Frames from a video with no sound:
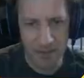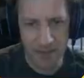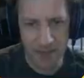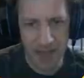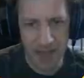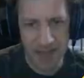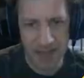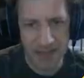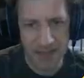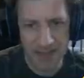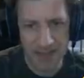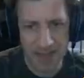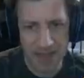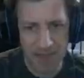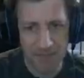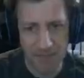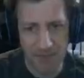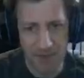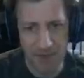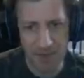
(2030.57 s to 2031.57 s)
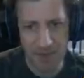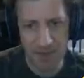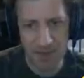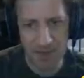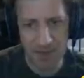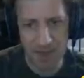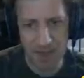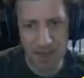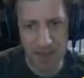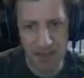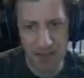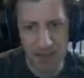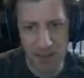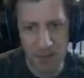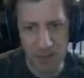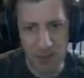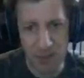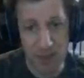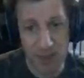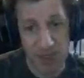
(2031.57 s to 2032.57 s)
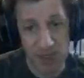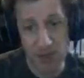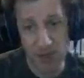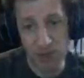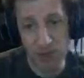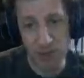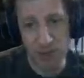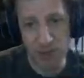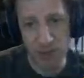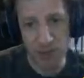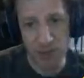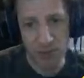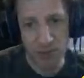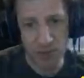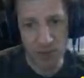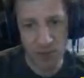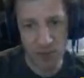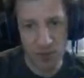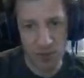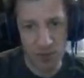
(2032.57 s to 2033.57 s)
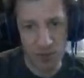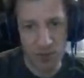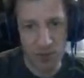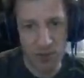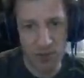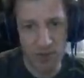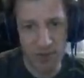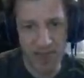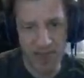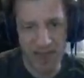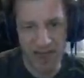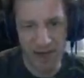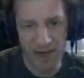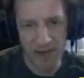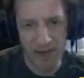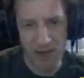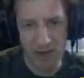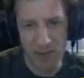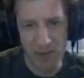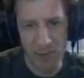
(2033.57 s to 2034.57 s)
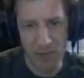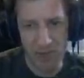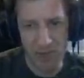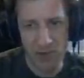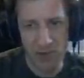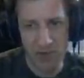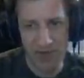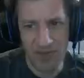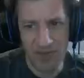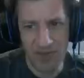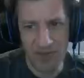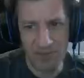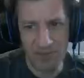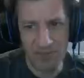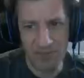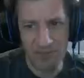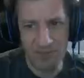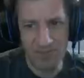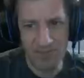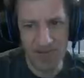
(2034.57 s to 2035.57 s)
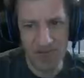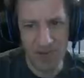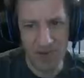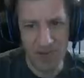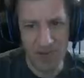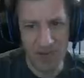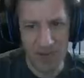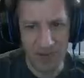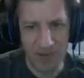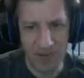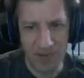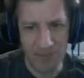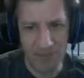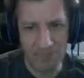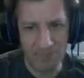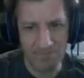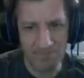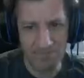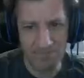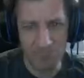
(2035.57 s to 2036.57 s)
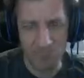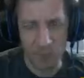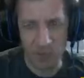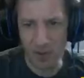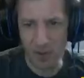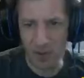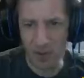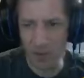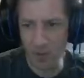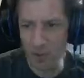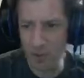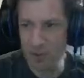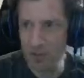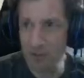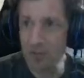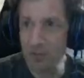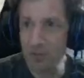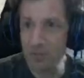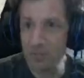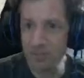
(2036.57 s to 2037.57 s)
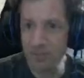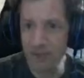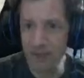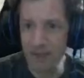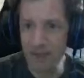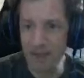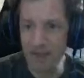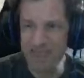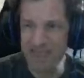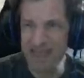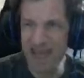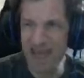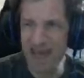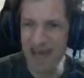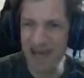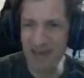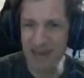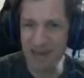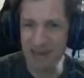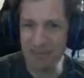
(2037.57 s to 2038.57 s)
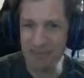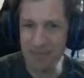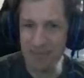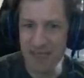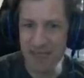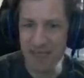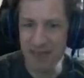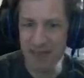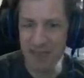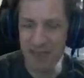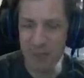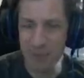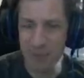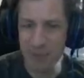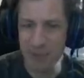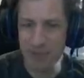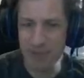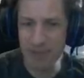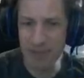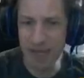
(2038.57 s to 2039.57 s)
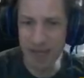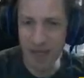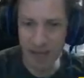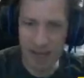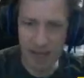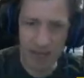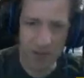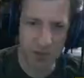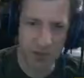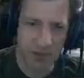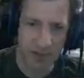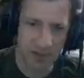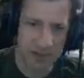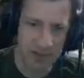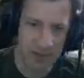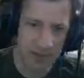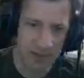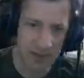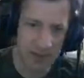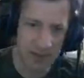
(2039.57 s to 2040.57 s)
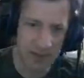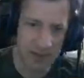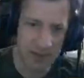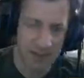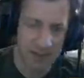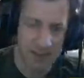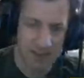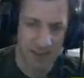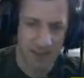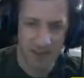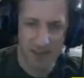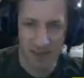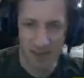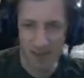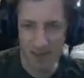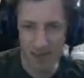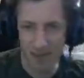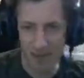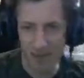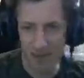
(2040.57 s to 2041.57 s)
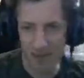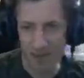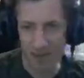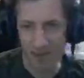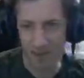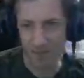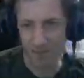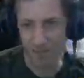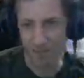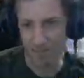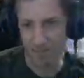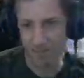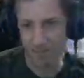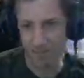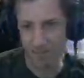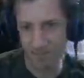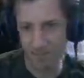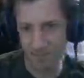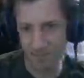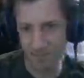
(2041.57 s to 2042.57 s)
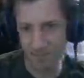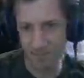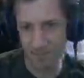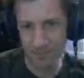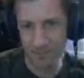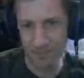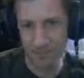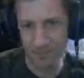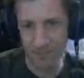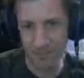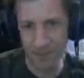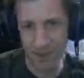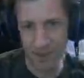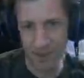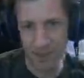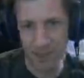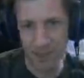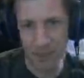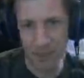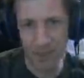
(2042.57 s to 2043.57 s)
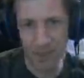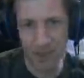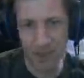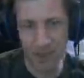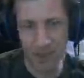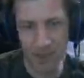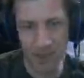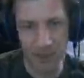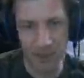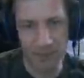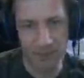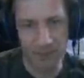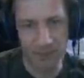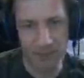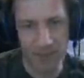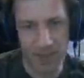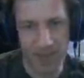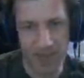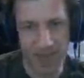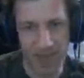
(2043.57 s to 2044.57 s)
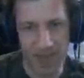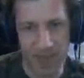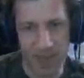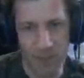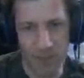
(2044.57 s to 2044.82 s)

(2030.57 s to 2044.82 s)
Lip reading: Except for things like Clan Wars, which I don't do, or that other one where you get the, that little brawl where it's kind of like a mini Clan Wars. That actually did use, the, what do you call it? The cab